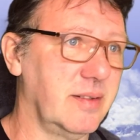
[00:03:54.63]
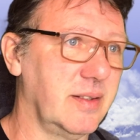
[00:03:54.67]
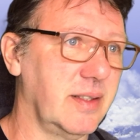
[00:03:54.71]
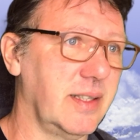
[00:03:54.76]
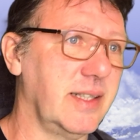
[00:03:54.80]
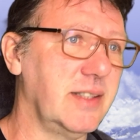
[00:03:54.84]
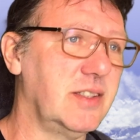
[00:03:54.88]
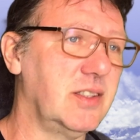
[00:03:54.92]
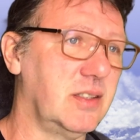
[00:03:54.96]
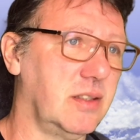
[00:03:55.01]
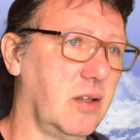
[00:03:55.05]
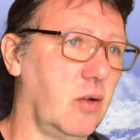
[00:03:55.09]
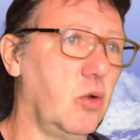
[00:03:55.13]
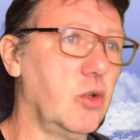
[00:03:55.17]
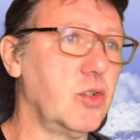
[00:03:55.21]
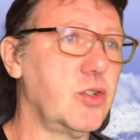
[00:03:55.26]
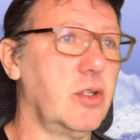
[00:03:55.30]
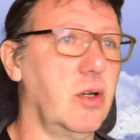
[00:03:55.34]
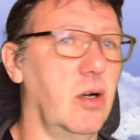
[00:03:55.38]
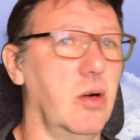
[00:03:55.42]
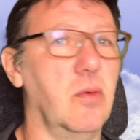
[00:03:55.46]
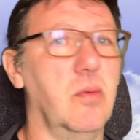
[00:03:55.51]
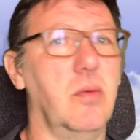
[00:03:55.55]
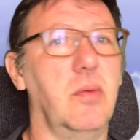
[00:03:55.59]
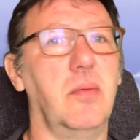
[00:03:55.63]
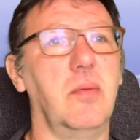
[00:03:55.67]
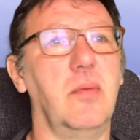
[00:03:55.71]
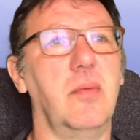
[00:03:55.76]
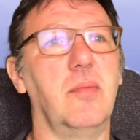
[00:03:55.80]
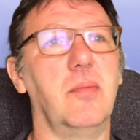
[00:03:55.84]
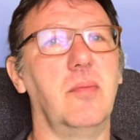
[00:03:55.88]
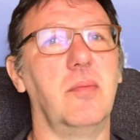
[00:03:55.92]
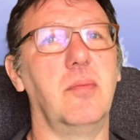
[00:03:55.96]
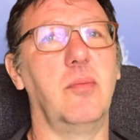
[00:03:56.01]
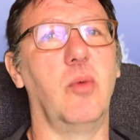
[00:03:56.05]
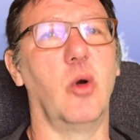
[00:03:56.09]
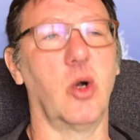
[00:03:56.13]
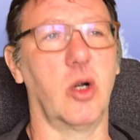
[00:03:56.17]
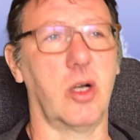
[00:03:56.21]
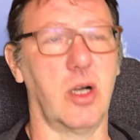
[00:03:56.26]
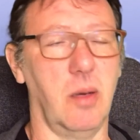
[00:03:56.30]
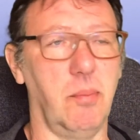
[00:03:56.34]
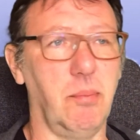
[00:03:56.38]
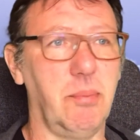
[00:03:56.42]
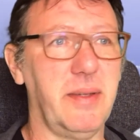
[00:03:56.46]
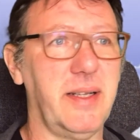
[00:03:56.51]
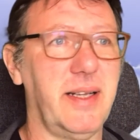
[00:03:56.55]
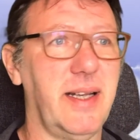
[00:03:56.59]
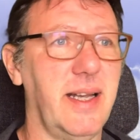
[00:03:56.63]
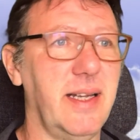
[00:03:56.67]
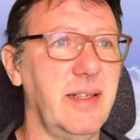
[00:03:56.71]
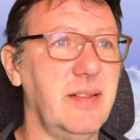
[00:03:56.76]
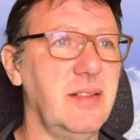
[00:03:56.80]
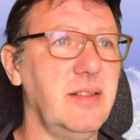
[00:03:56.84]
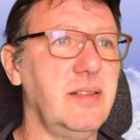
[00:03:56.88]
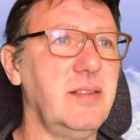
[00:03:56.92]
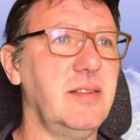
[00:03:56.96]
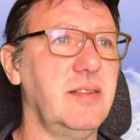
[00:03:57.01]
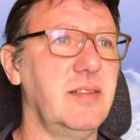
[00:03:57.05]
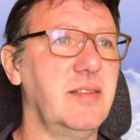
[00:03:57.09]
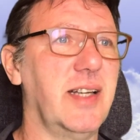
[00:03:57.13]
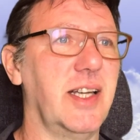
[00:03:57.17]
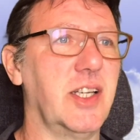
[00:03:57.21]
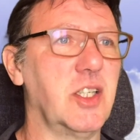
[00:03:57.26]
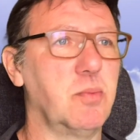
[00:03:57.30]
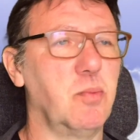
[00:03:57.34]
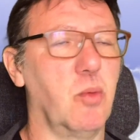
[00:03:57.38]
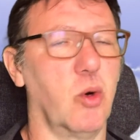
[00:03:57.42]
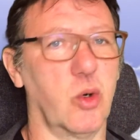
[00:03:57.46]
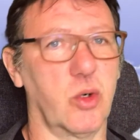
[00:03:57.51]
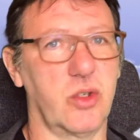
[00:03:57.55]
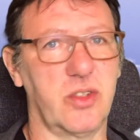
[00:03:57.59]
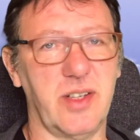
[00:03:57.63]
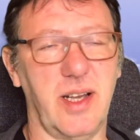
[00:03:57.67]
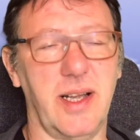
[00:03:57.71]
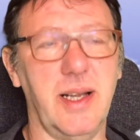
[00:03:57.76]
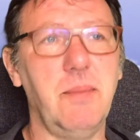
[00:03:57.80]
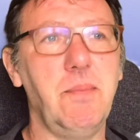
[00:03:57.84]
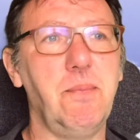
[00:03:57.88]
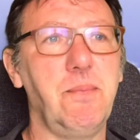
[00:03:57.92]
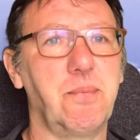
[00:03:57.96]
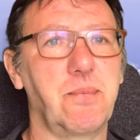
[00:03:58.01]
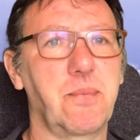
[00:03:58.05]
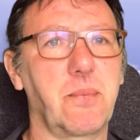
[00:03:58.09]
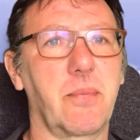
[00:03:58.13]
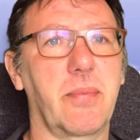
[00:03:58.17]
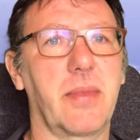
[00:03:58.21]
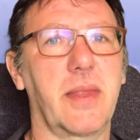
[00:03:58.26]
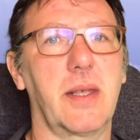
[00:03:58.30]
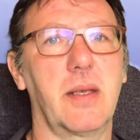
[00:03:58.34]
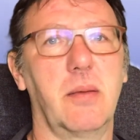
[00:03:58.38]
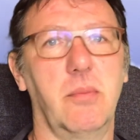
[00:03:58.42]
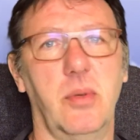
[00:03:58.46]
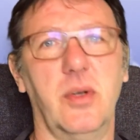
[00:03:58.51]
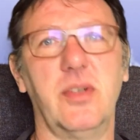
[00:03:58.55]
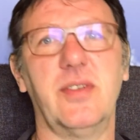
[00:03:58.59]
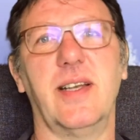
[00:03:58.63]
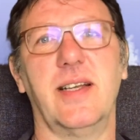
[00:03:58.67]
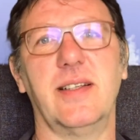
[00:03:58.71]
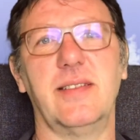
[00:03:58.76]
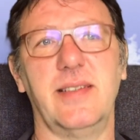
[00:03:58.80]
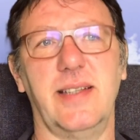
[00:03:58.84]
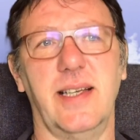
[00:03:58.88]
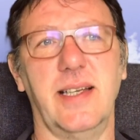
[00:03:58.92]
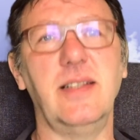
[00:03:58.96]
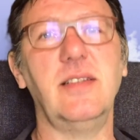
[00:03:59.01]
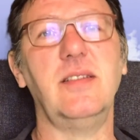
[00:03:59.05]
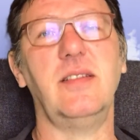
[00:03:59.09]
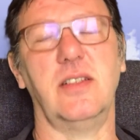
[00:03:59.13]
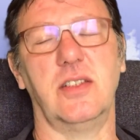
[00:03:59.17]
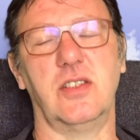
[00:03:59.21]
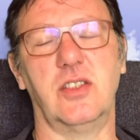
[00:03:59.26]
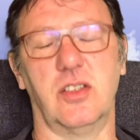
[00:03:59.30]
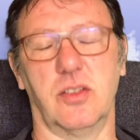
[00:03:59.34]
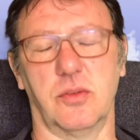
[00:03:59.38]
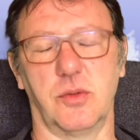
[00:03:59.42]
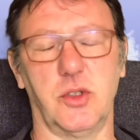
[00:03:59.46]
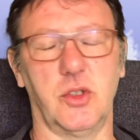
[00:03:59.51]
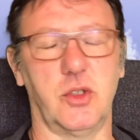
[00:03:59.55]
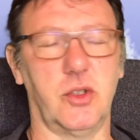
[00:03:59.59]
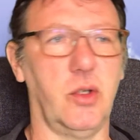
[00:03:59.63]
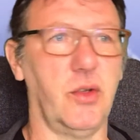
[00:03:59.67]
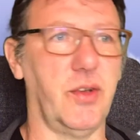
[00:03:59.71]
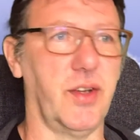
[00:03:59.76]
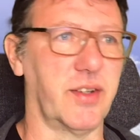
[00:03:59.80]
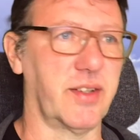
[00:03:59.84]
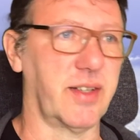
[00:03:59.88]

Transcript: It's also more complicated, takes more time, but at the end it's the result that